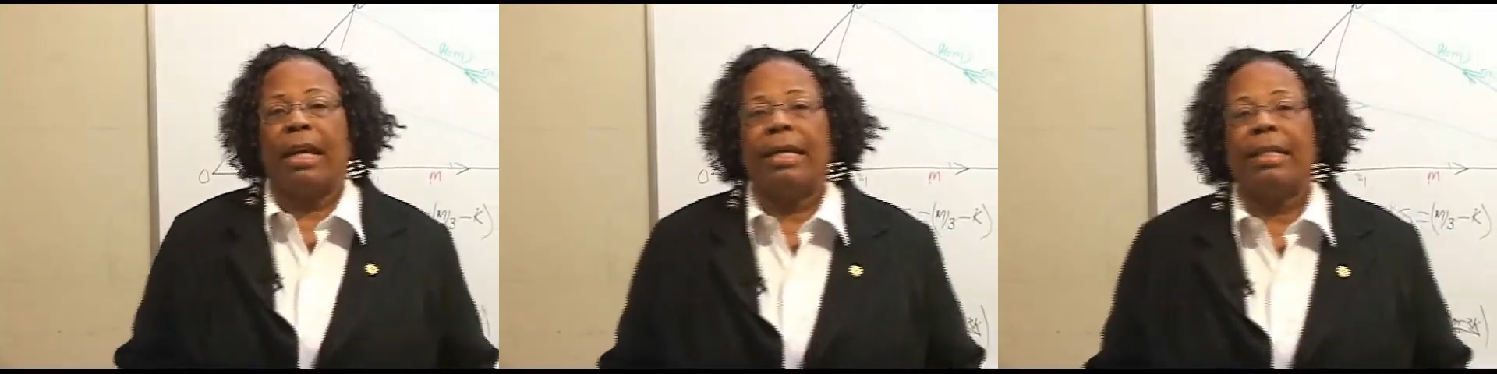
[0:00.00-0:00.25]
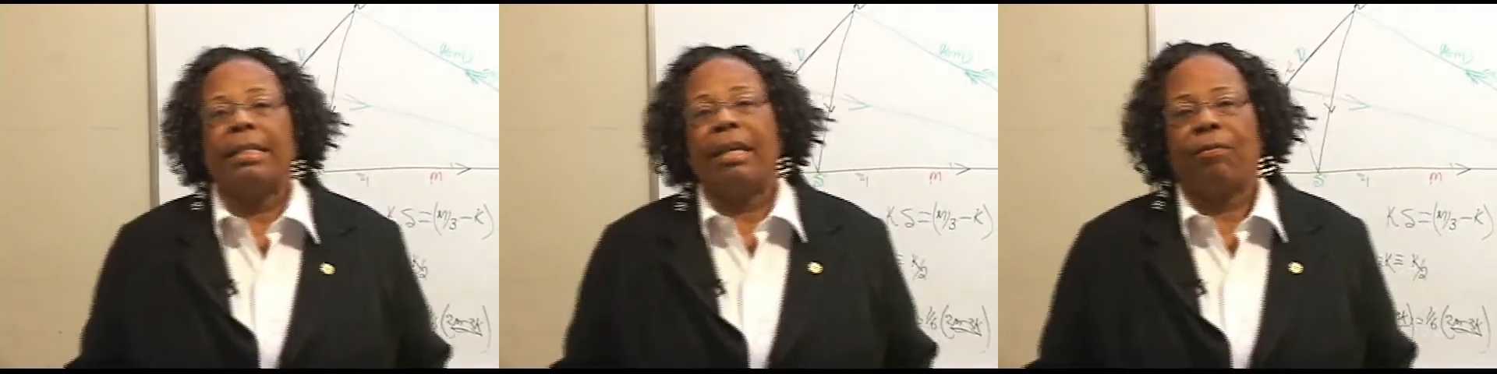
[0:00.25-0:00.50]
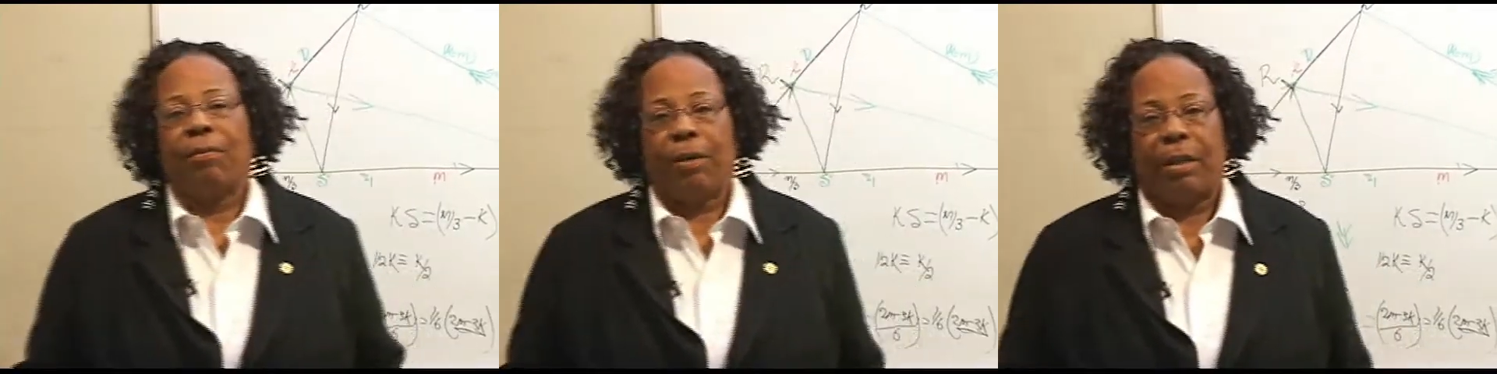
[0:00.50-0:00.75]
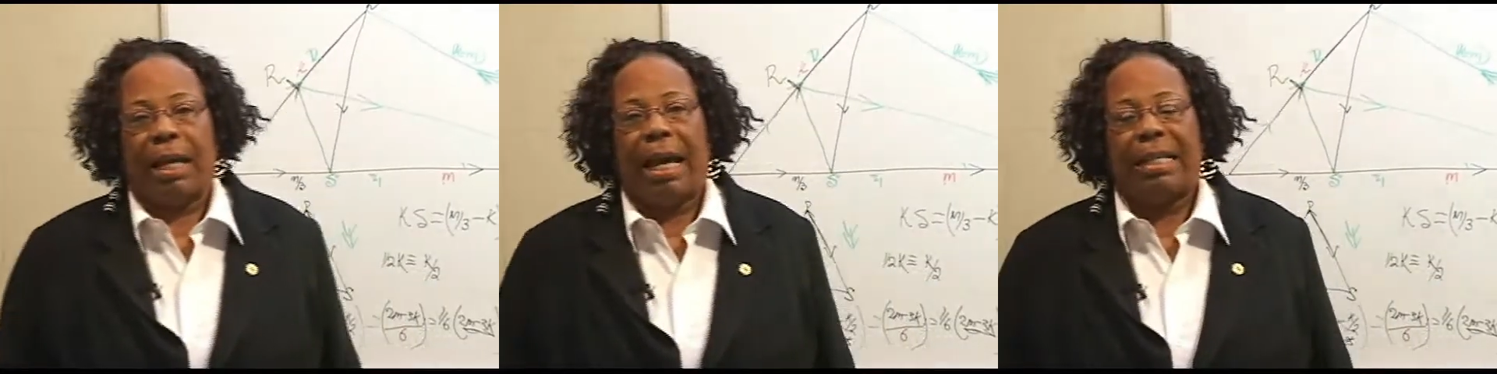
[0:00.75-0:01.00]
and
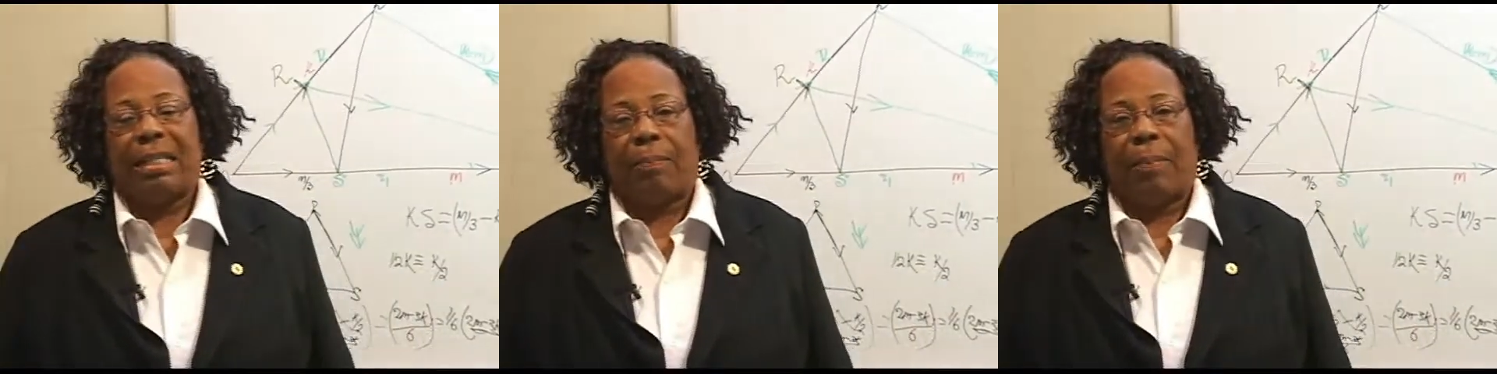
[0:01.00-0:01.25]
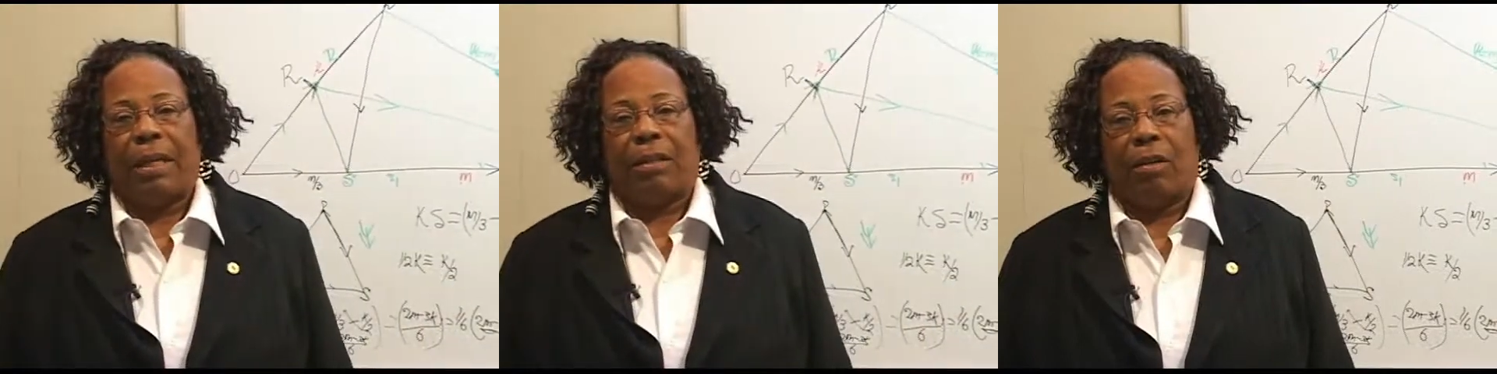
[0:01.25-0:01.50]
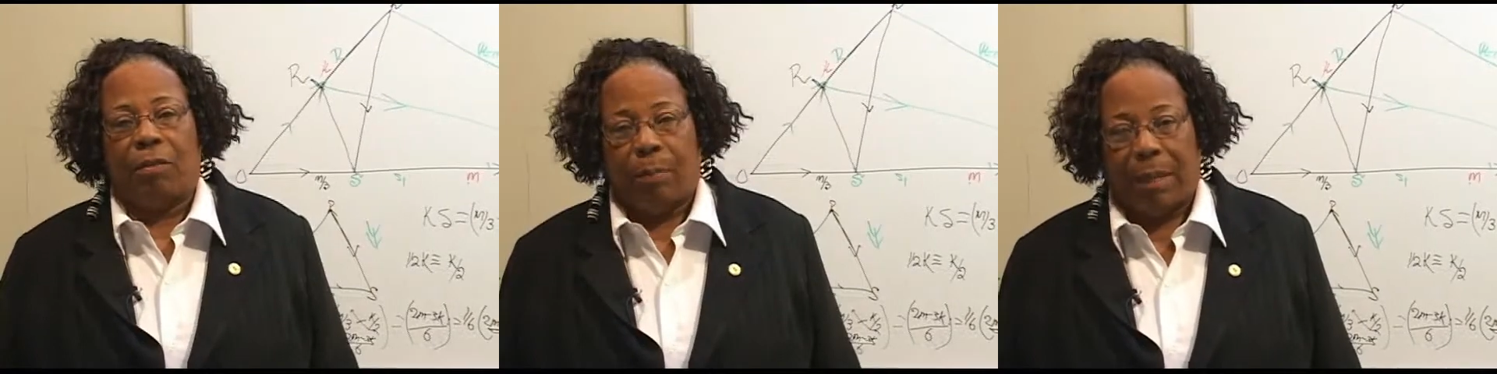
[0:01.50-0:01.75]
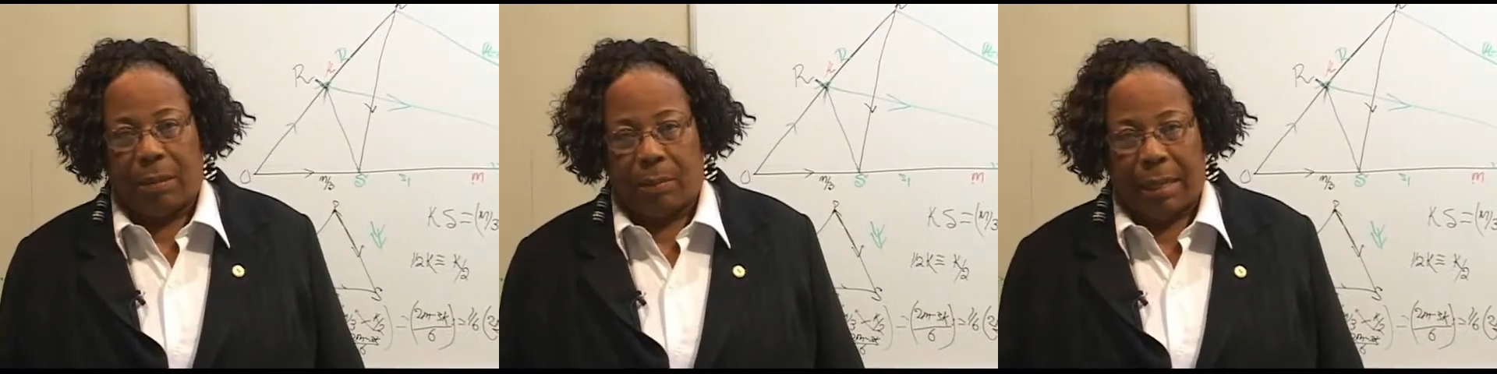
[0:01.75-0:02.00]
different aspects of
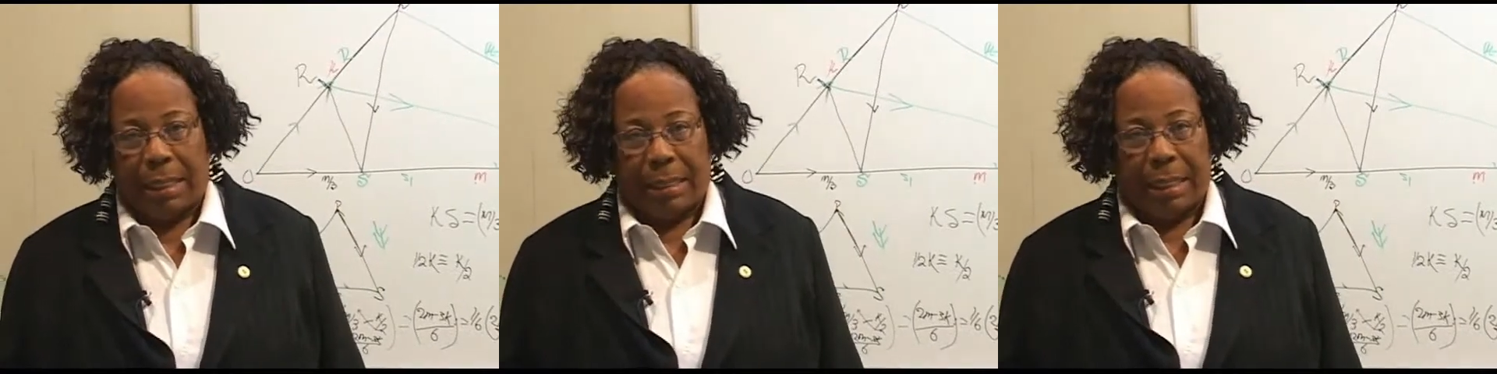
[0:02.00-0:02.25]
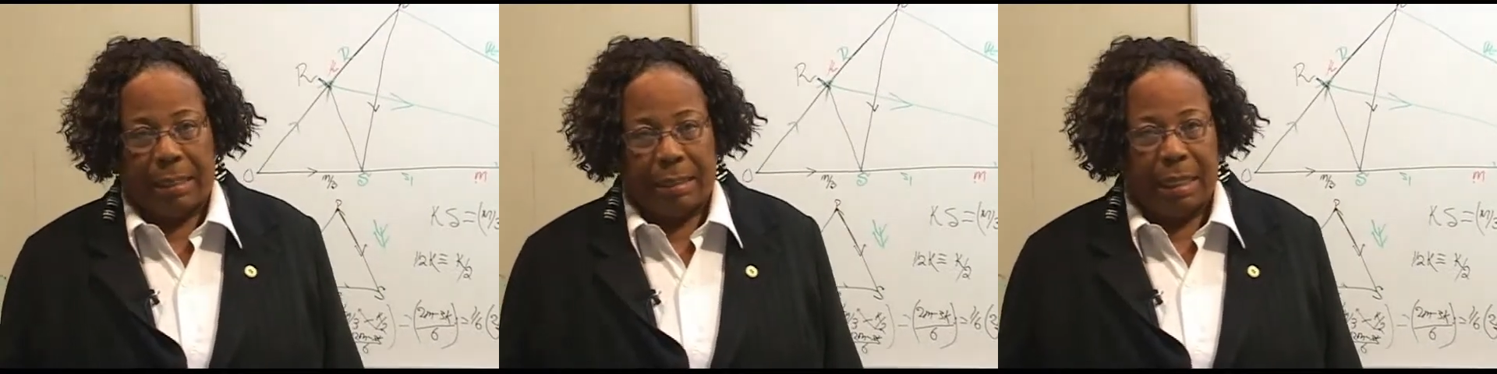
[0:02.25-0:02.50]
mathematics.